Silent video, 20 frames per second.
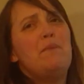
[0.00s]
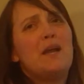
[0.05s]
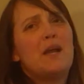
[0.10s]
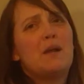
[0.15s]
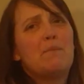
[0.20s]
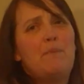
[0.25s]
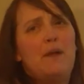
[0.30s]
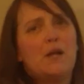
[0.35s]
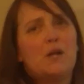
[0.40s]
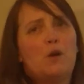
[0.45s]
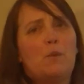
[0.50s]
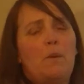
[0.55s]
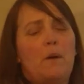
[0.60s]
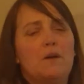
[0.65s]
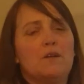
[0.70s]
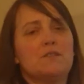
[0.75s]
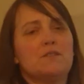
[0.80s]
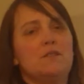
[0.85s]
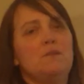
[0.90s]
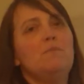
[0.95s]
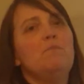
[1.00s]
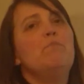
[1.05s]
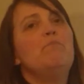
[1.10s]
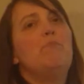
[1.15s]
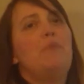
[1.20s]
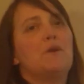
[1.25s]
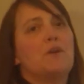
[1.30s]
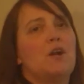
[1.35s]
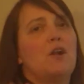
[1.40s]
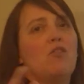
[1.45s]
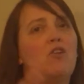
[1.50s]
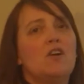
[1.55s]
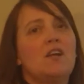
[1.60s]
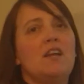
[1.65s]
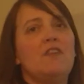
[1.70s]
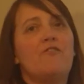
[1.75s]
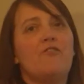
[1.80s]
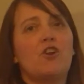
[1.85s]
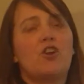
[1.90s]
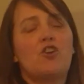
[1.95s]
a big bingo person, but are
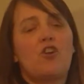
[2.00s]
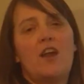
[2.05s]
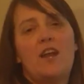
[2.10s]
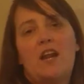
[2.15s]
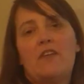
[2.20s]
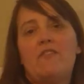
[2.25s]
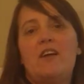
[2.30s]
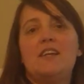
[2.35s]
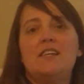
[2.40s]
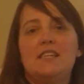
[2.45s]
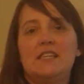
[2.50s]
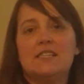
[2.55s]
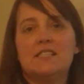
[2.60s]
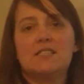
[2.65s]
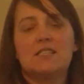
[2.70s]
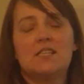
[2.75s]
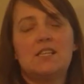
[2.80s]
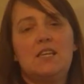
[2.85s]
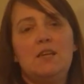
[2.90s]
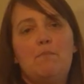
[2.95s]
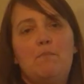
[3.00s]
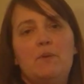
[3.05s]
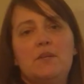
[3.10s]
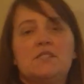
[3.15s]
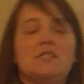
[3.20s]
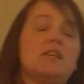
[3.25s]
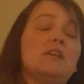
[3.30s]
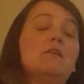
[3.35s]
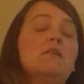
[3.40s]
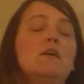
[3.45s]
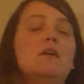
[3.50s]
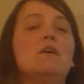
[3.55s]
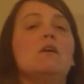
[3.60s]
looking for creative ideas to keep busy.